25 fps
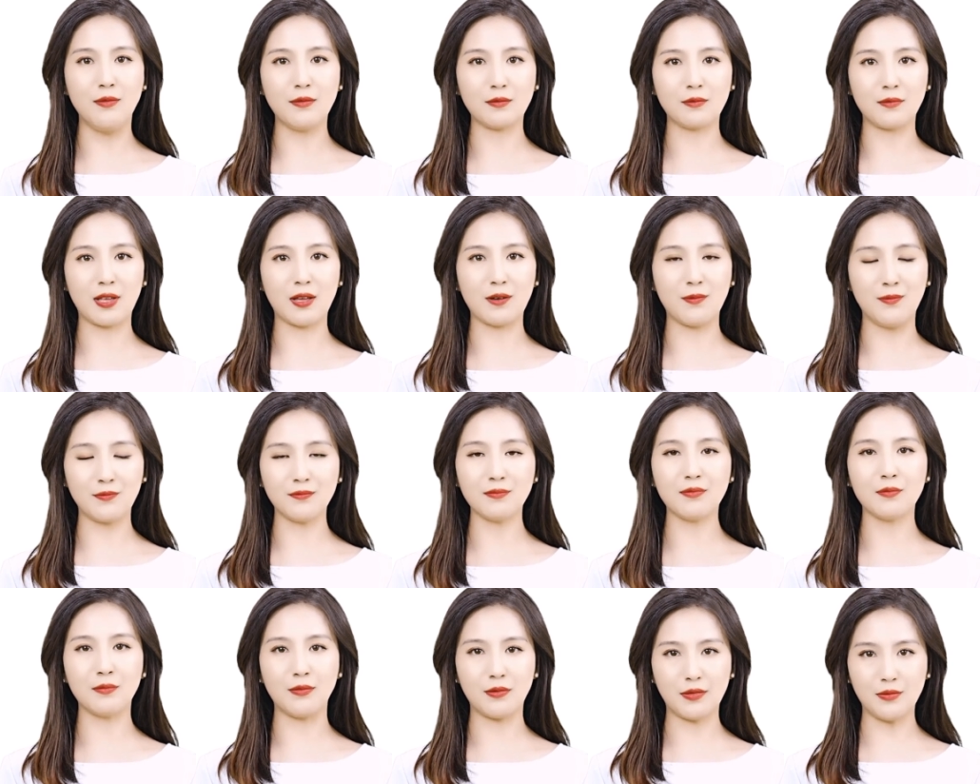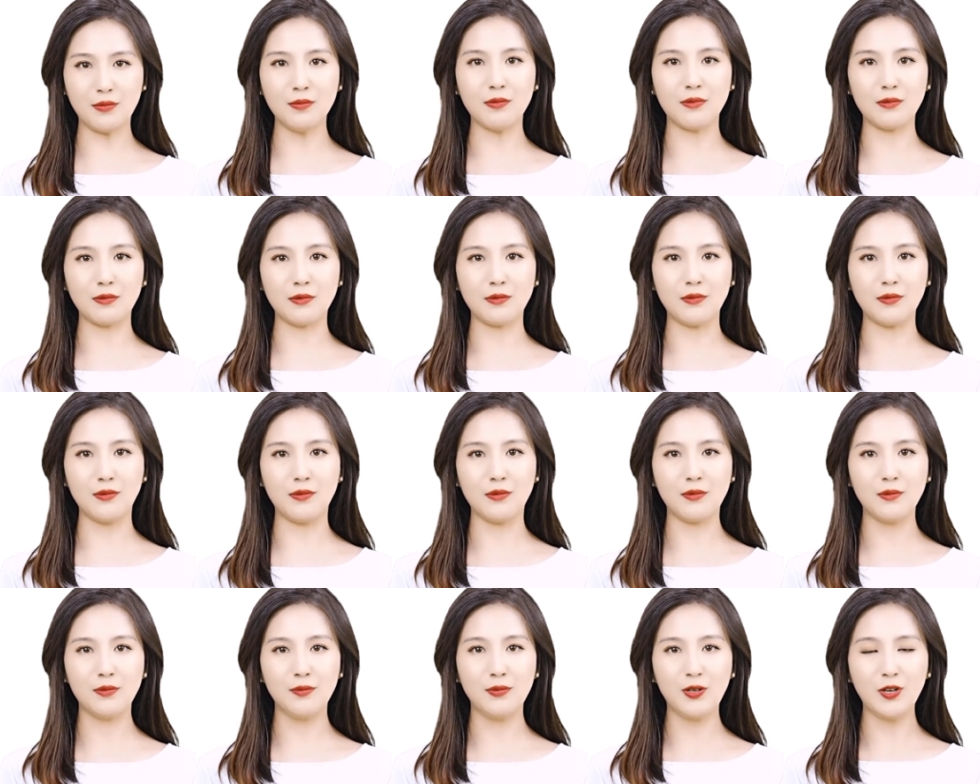M.
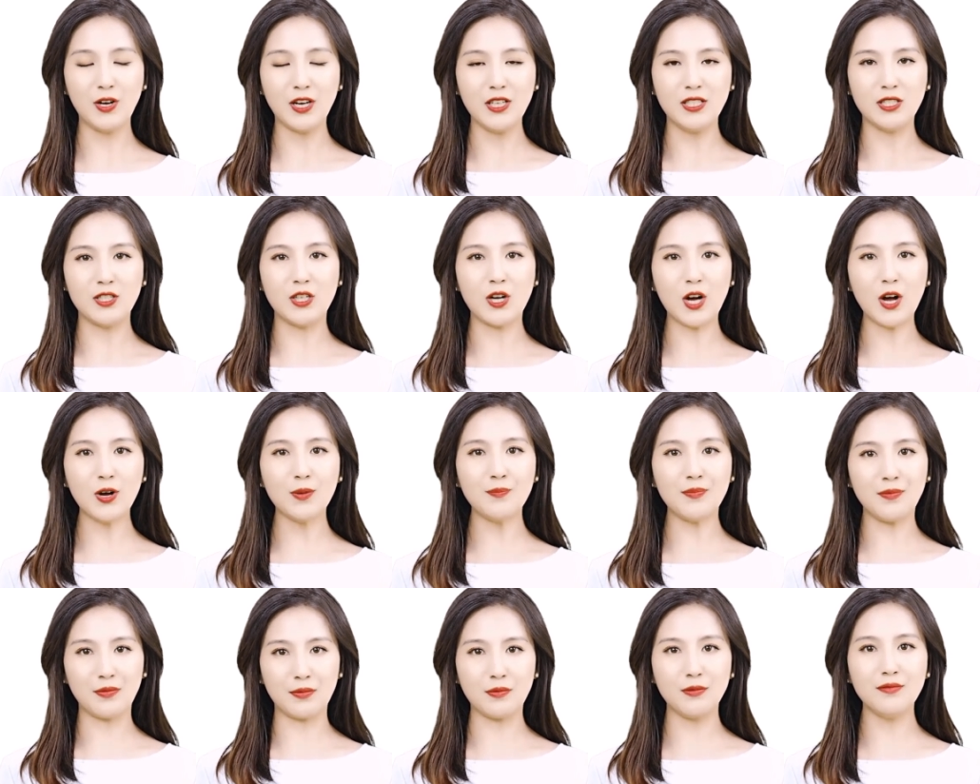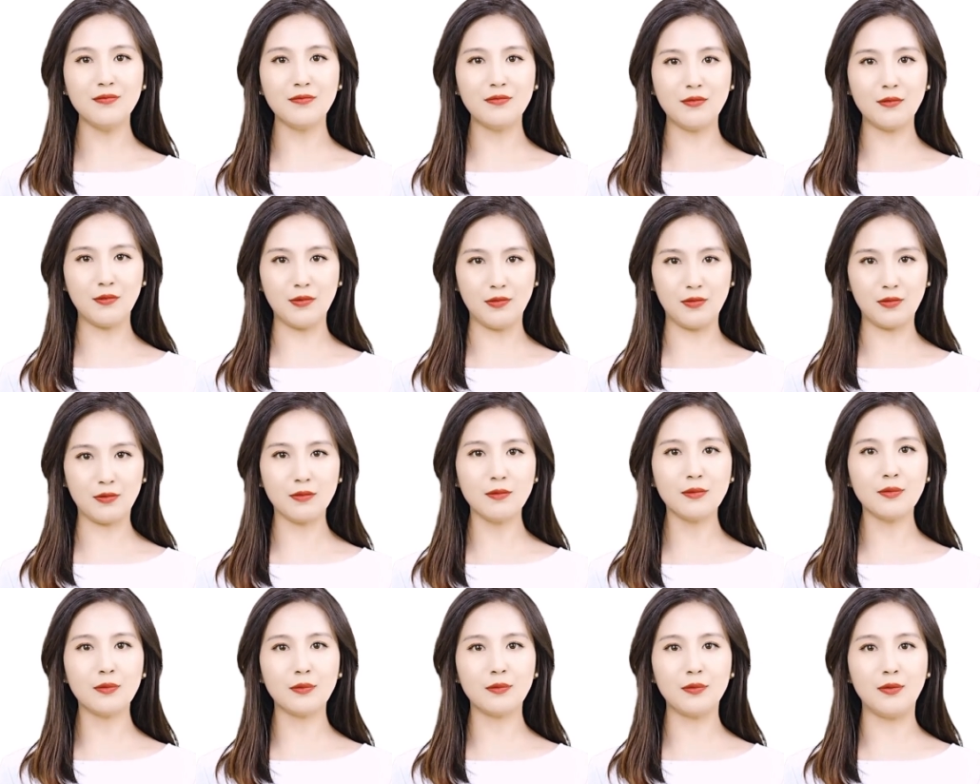Great job.
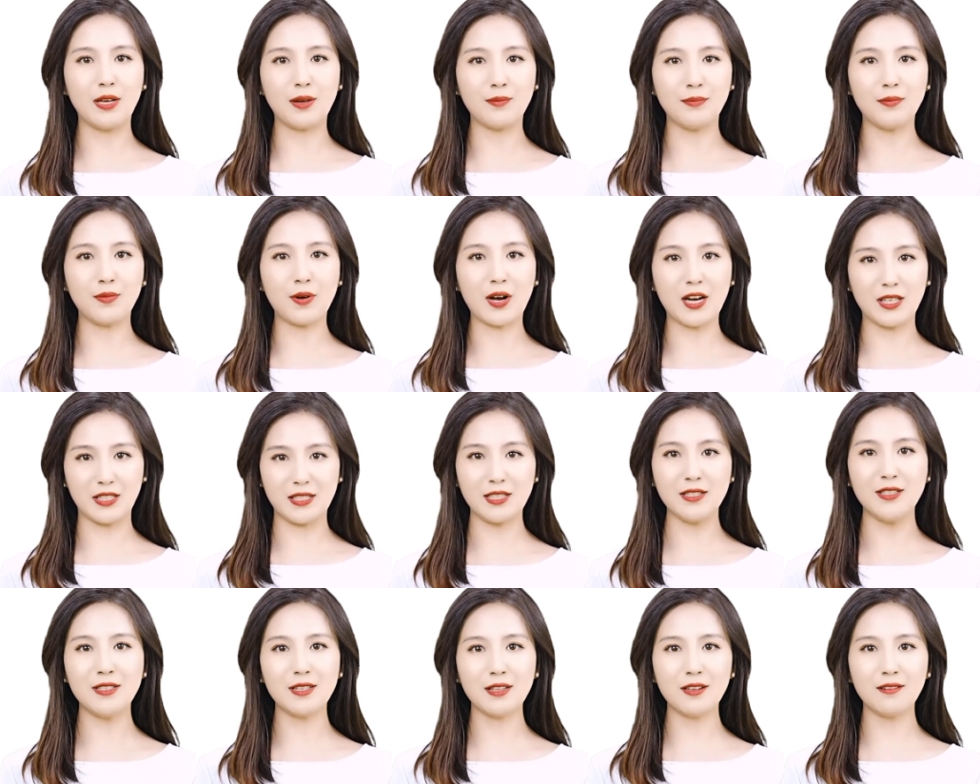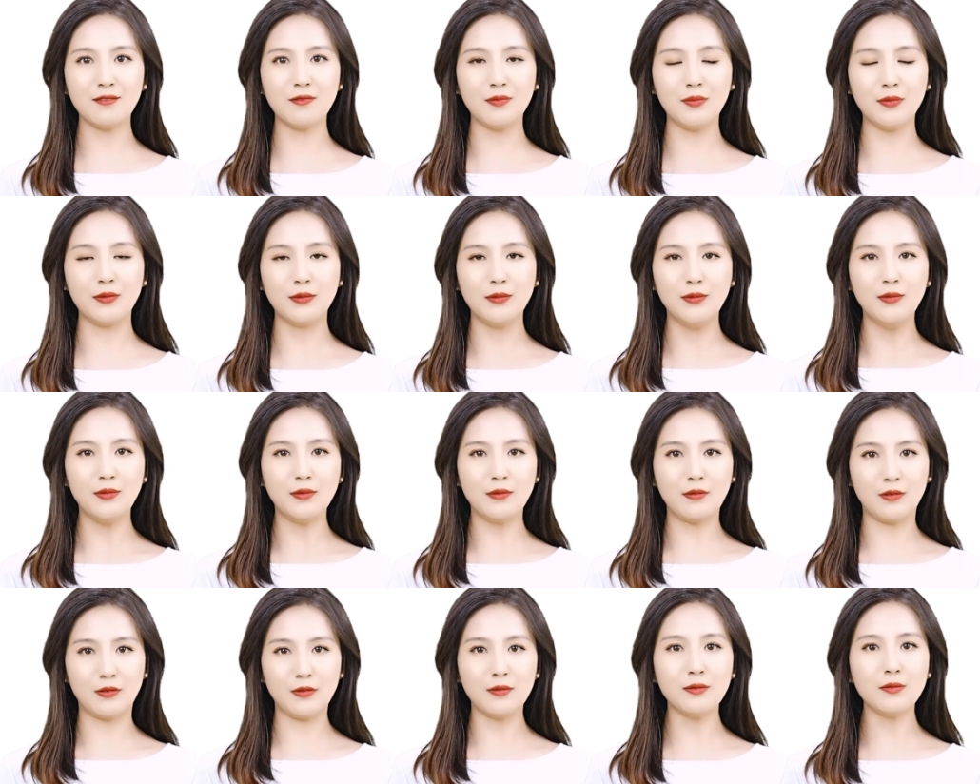Keep practicing.
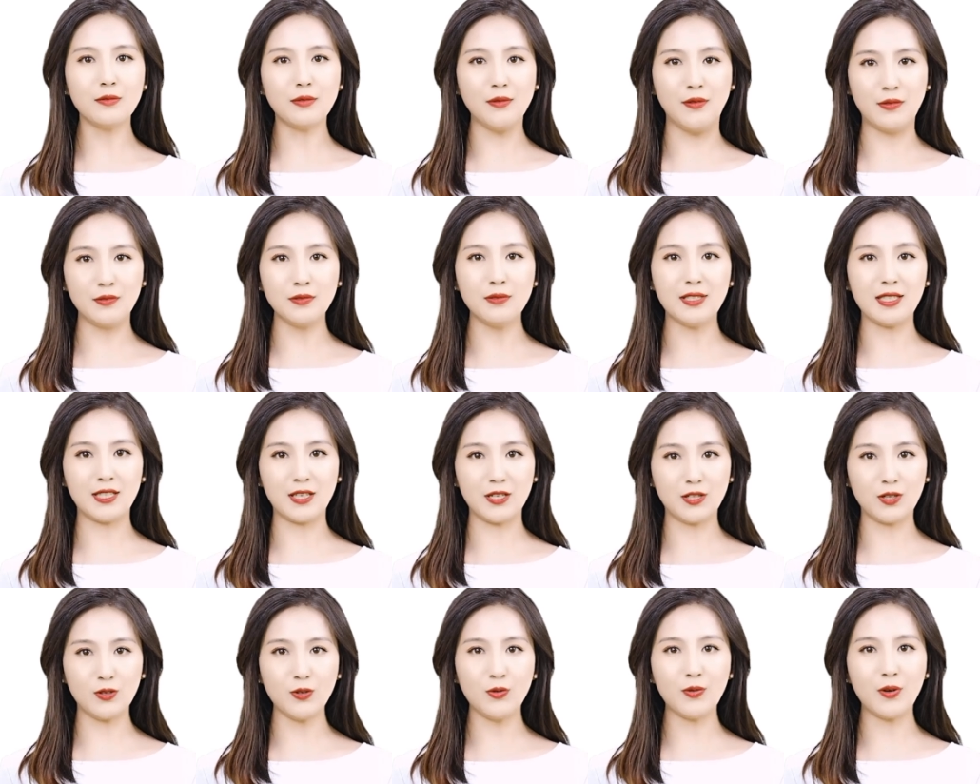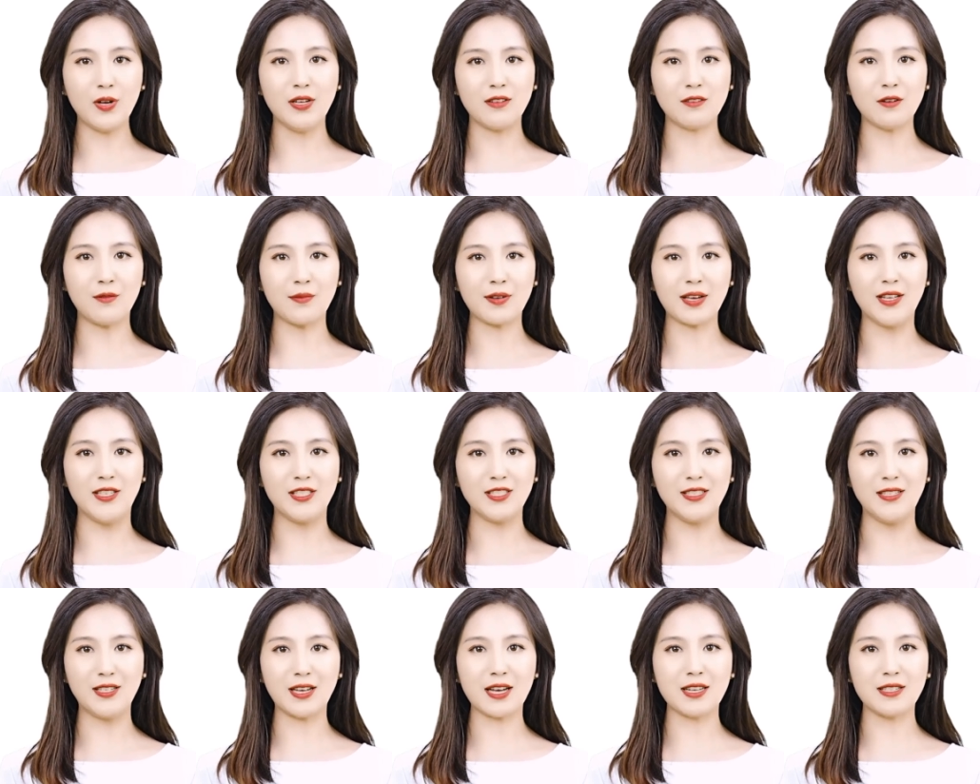See you in the
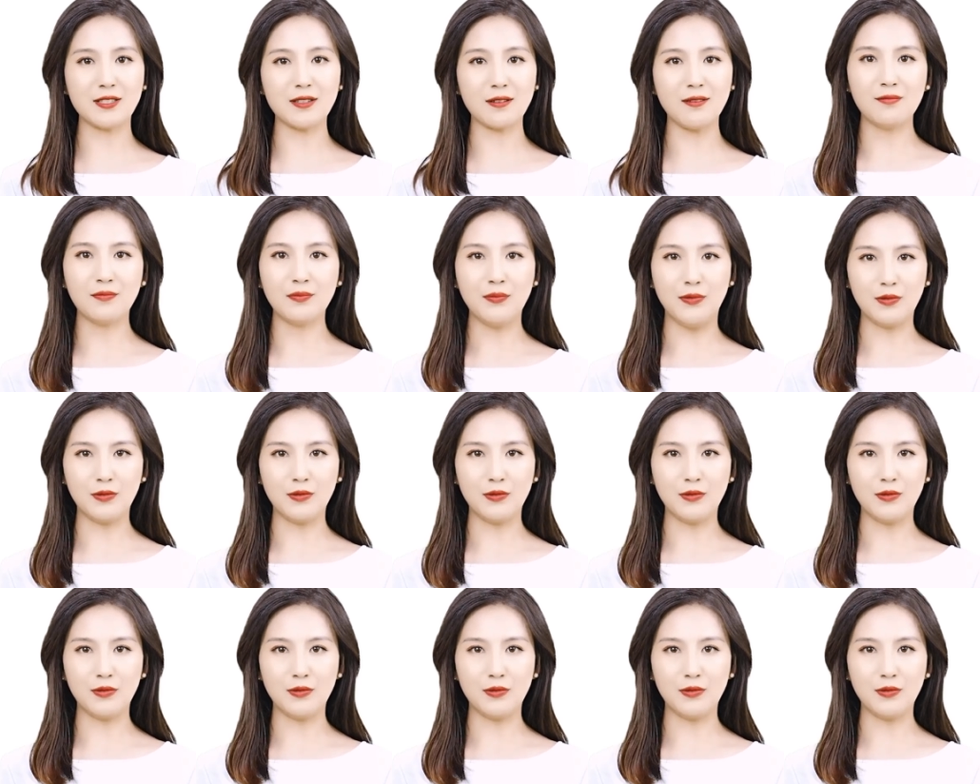next lesson.